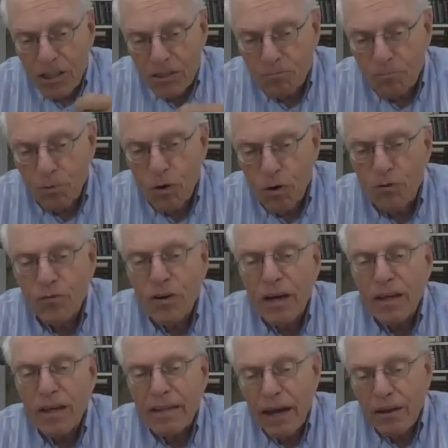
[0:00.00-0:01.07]
us proof
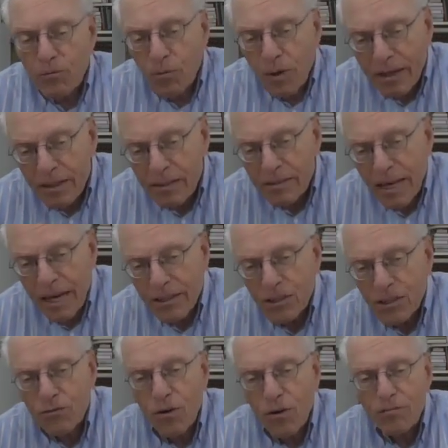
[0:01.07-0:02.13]
that we can take
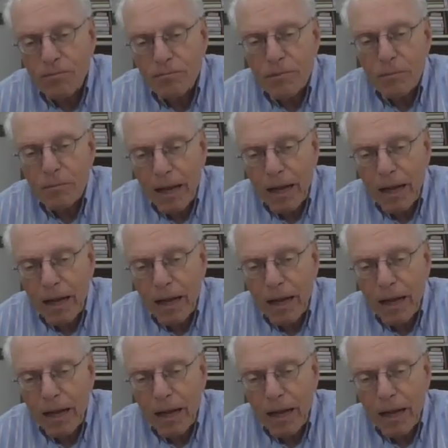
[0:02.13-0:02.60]
the shvua